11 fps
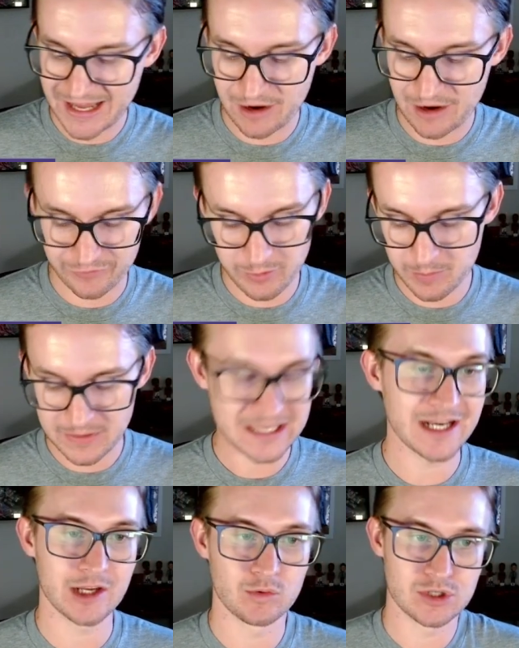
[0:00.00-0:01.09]
out from the
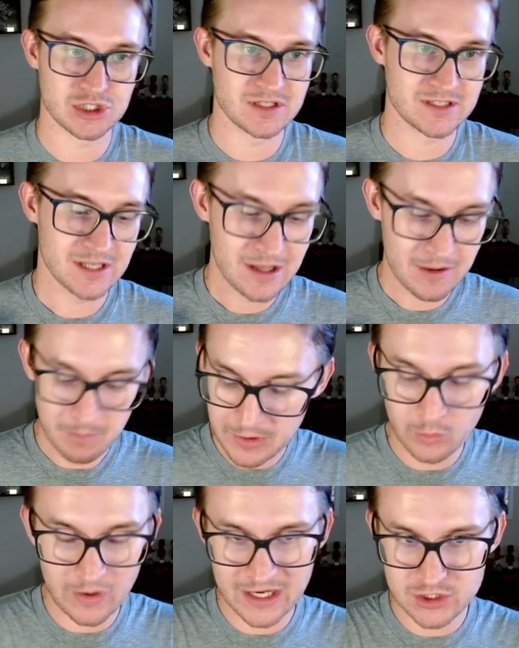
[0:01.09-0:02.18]
beginning, which is
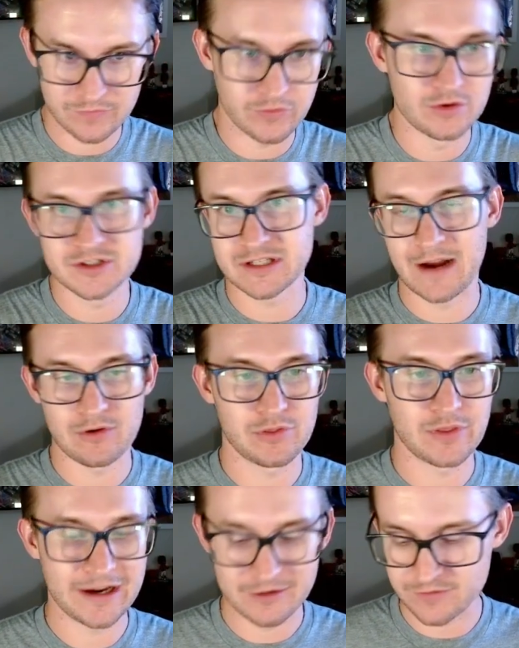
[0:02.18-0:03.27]
mid-range first,
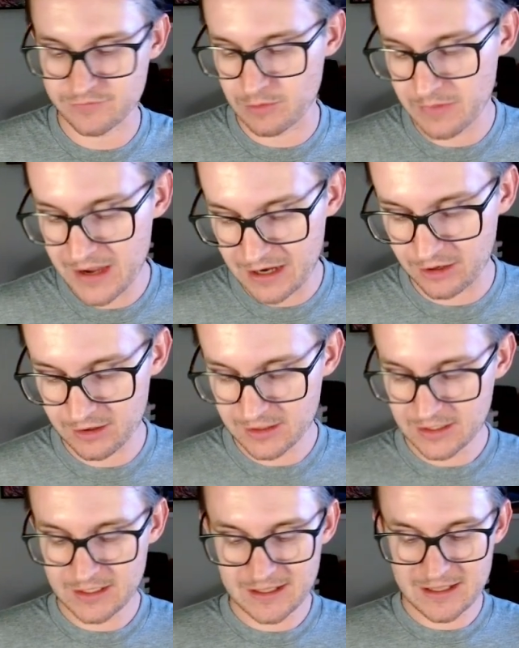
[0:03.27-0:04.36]
everything else from there,
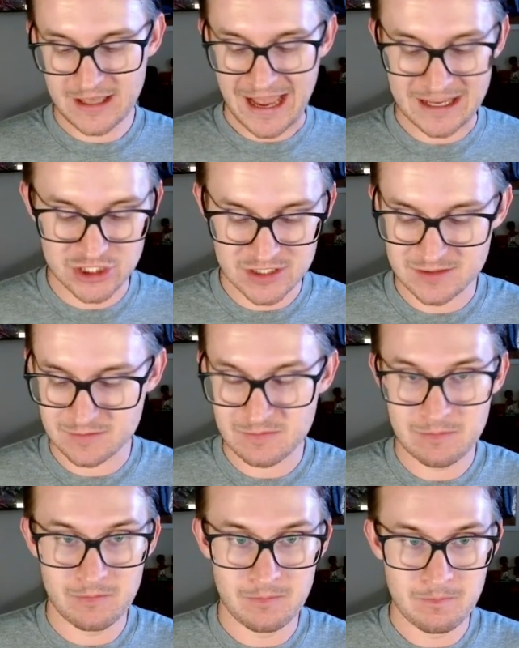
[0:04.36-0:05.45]
has just
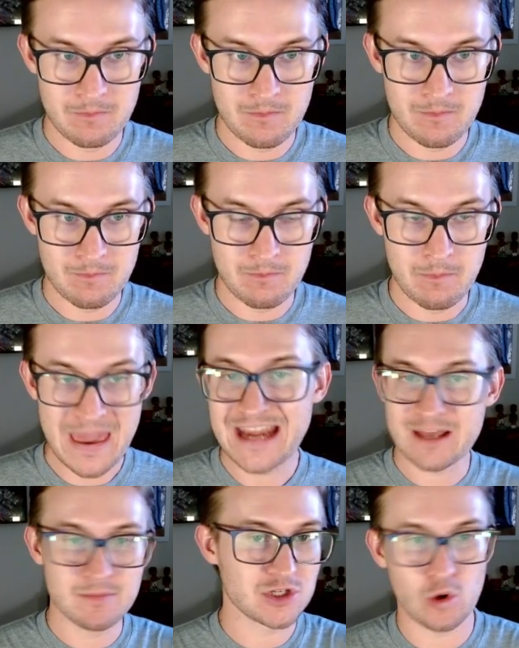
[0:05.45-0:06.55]
made
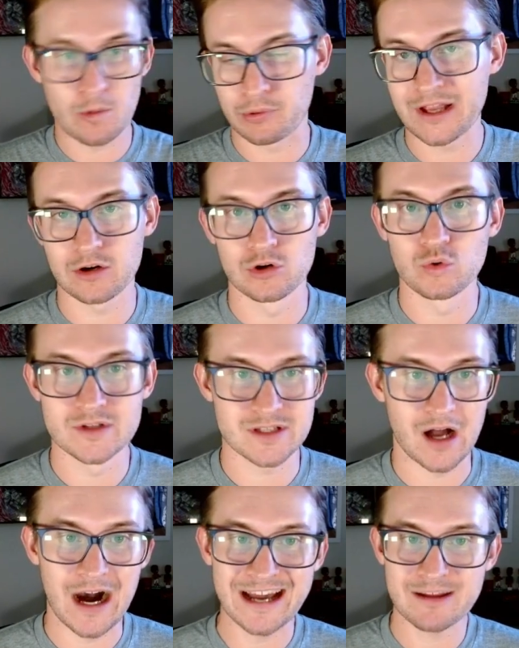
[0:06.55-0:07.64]
him into a player who was
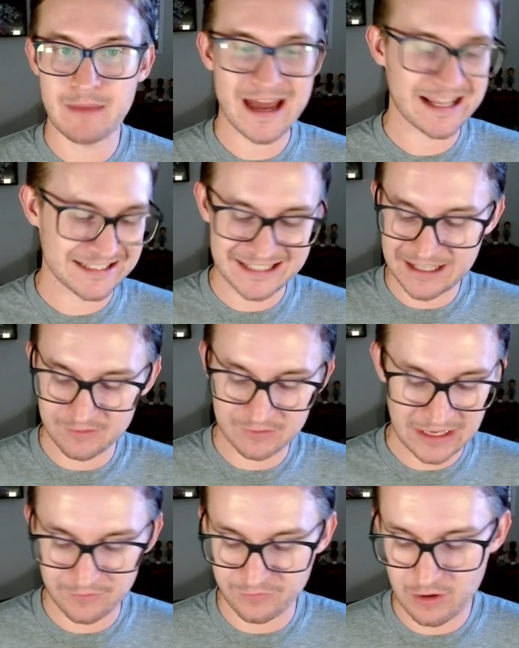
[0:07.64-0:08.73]
automatically
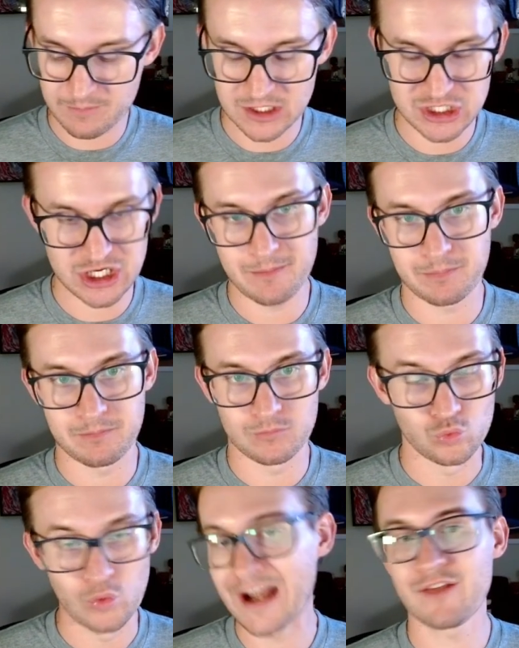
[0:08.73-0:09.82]
and from the jump
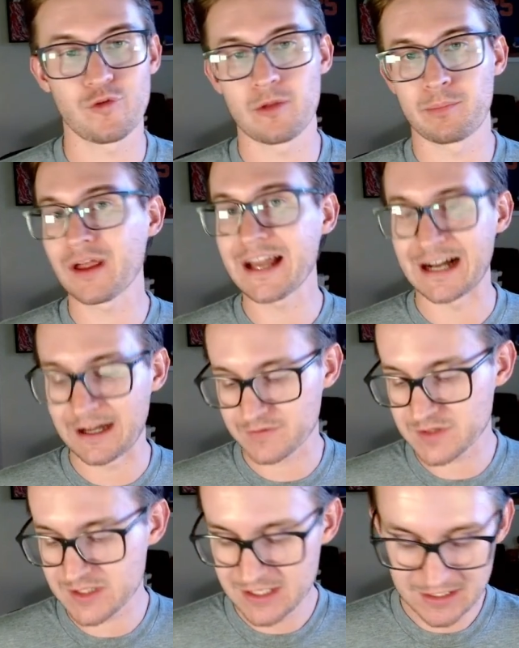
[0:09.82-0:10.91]
ready for the playoffs.